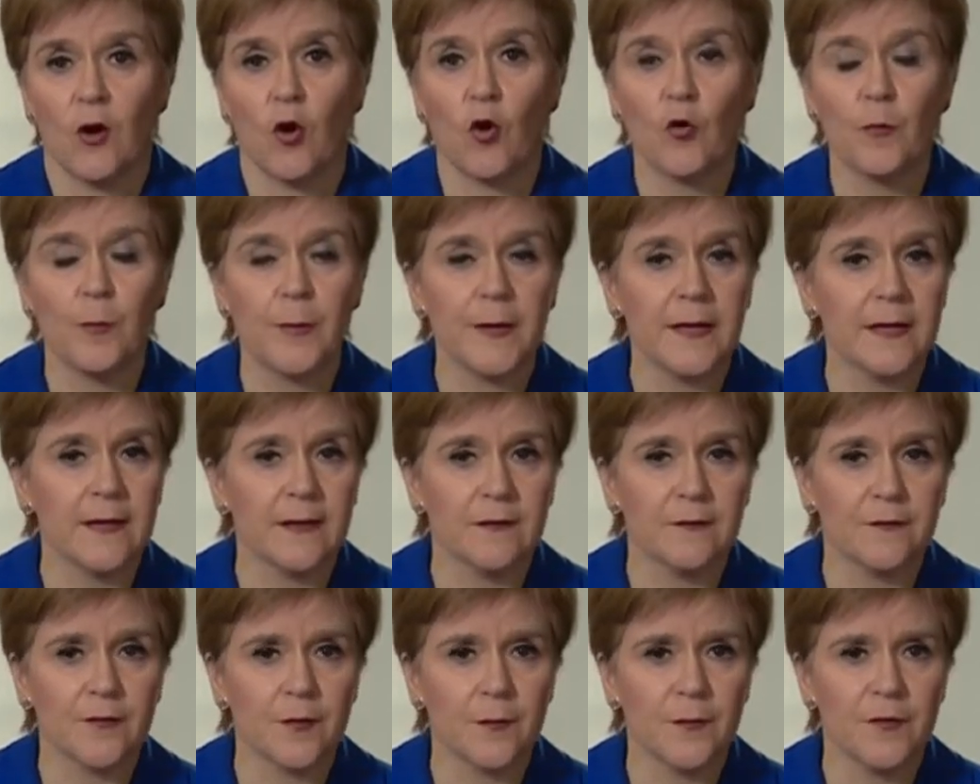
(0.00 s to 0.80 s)

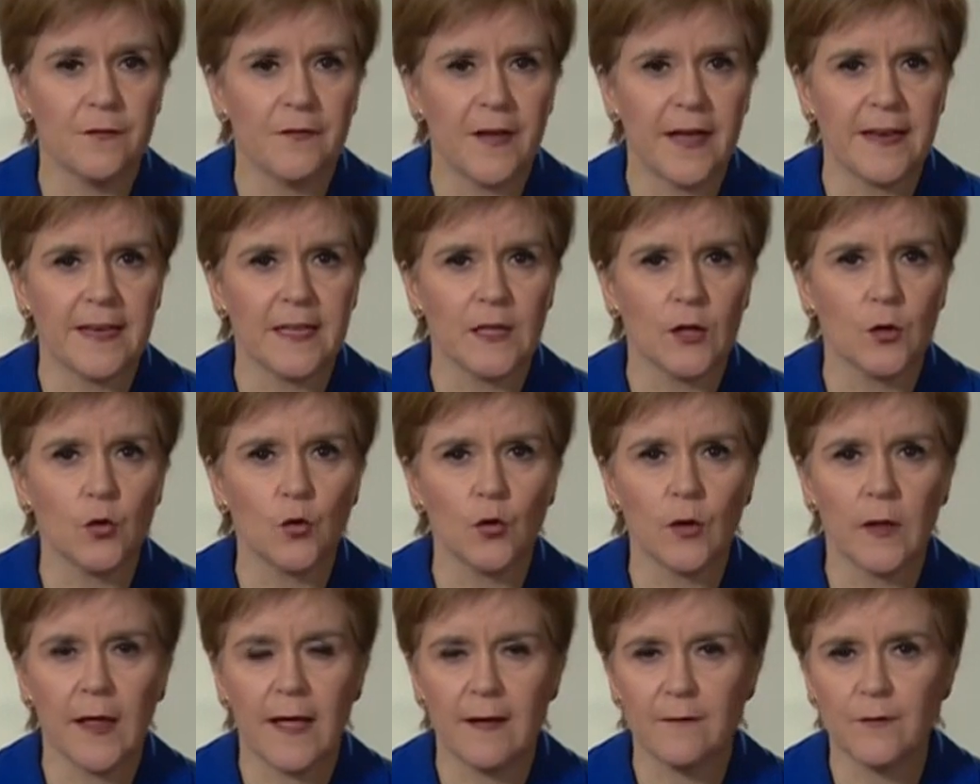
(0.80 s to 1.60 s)
Albeit from the very
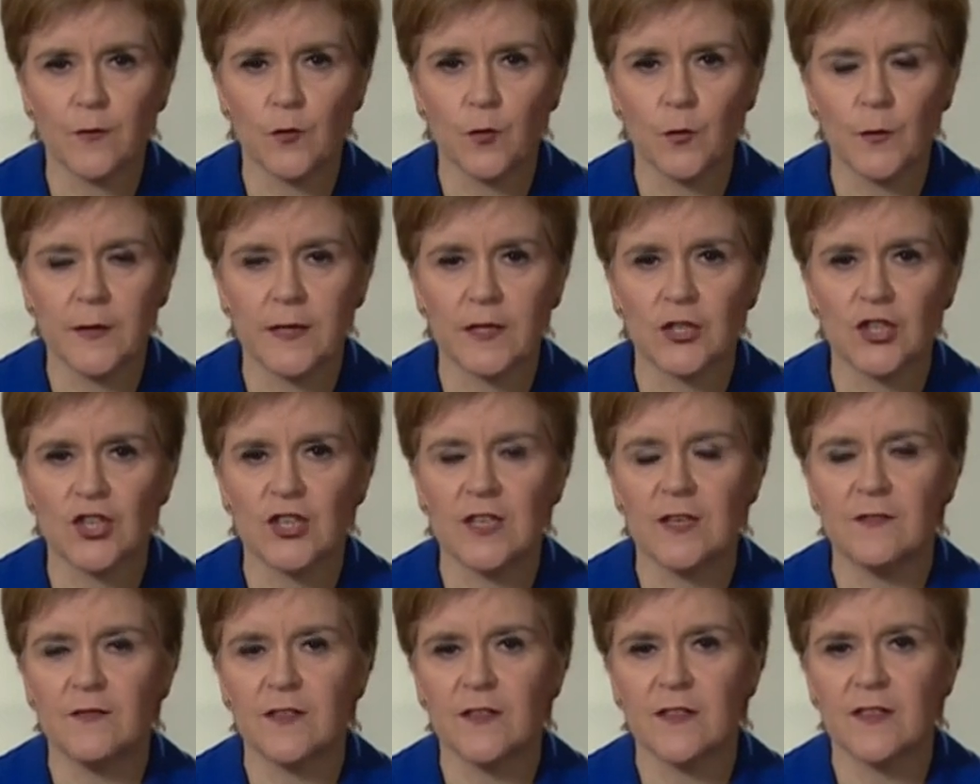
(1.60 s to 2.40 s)
low level we
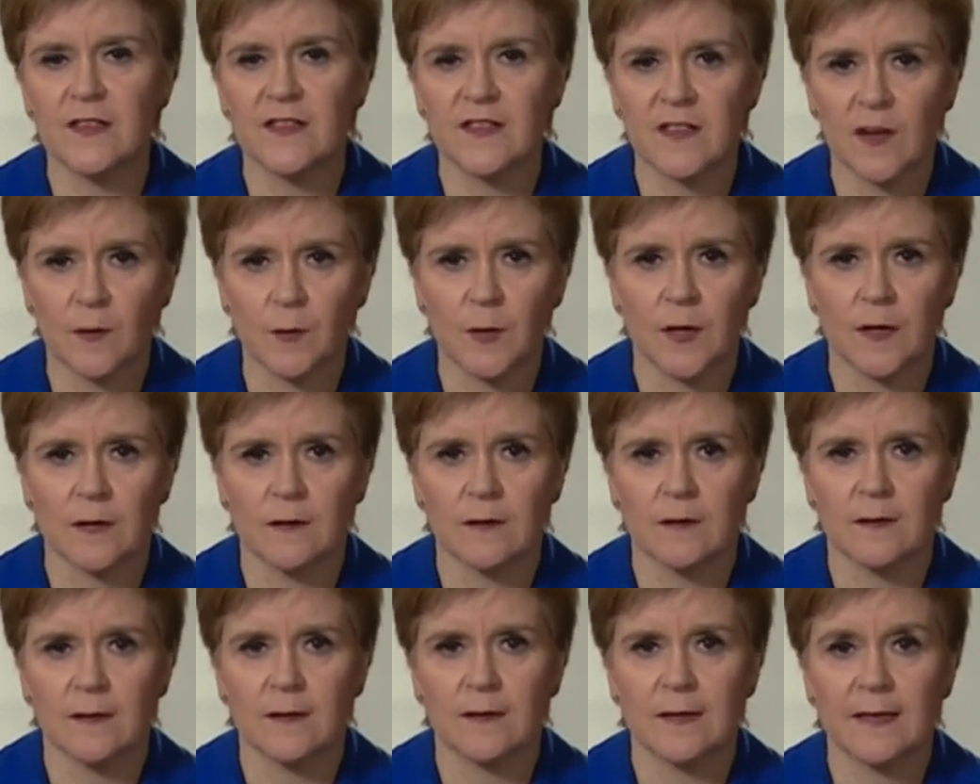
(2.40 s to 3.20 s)
achieved in the
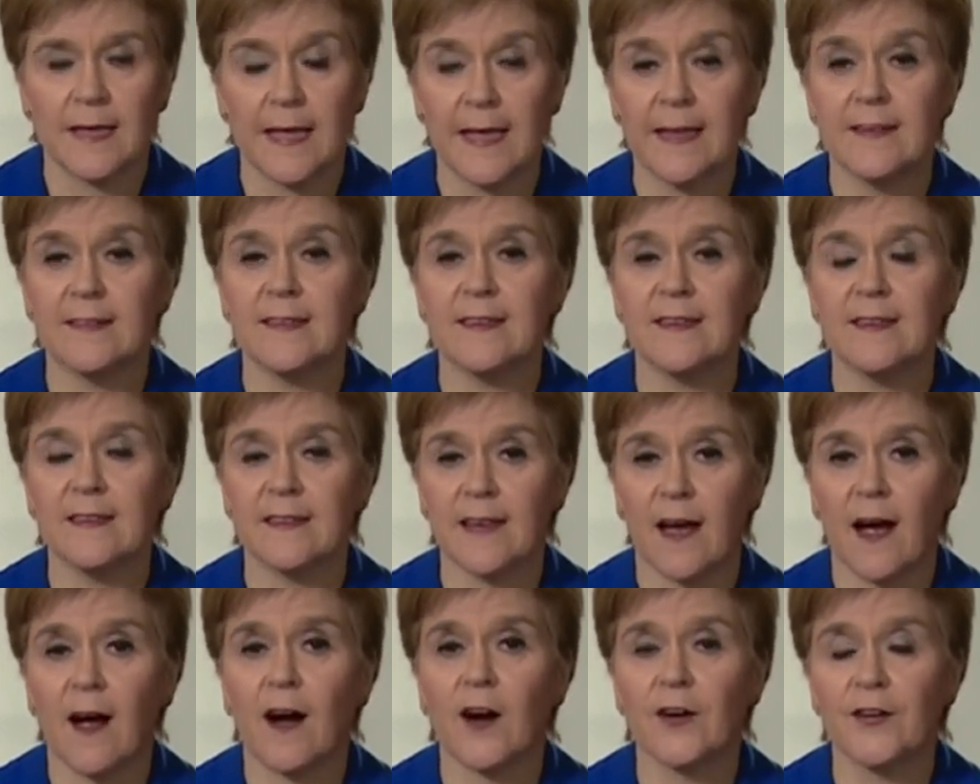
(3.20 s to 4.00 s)
summer,
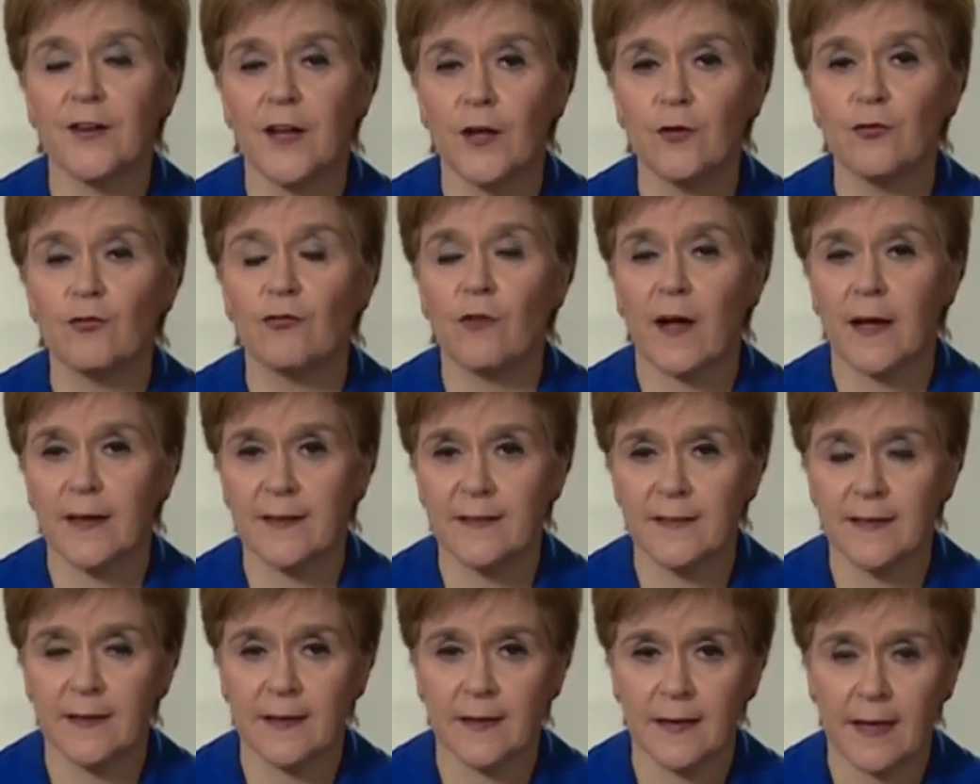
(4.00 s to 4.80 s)
cases are now
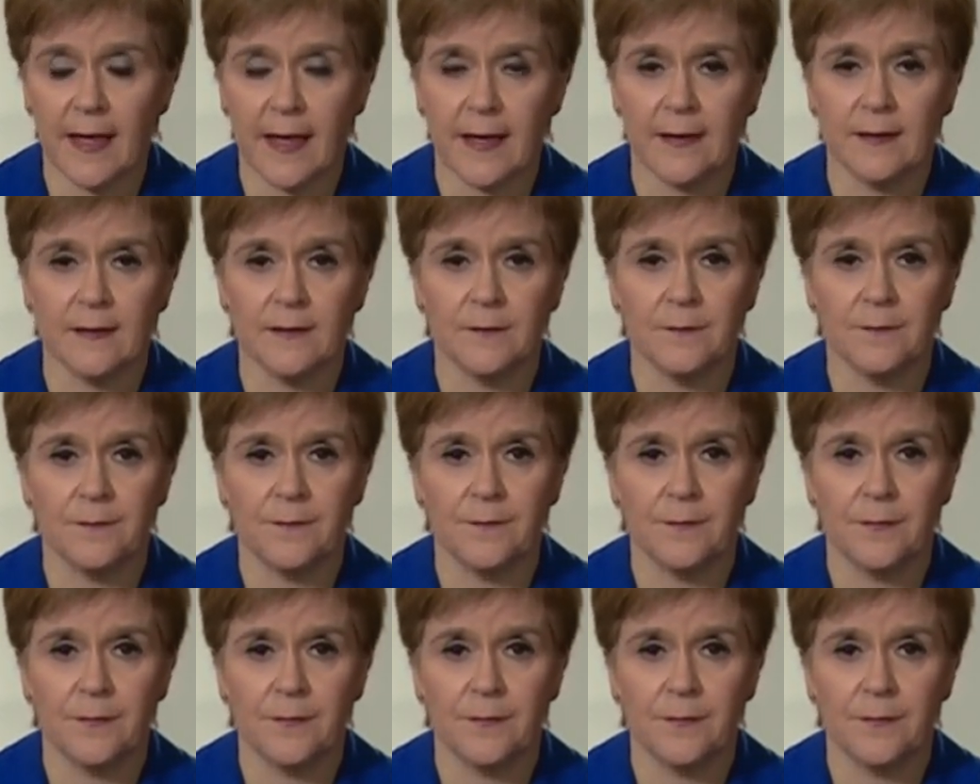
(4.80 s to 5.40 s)
rising again.